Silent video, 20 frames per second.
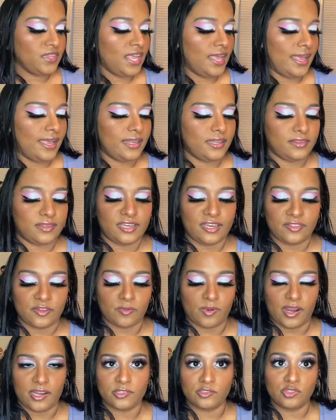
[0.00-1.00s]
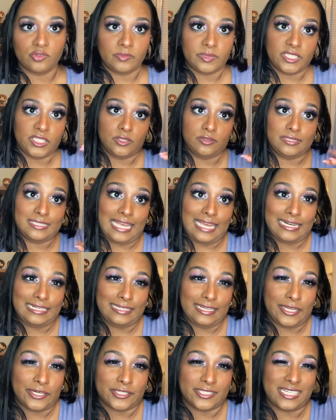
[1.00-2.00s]
And the other products will be used at a
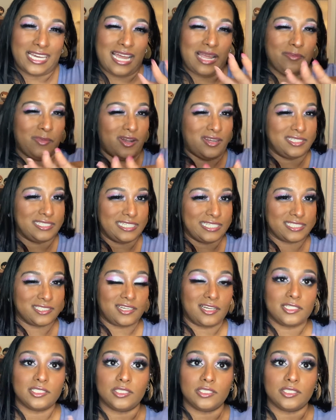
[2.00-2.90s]
later time on TikTok.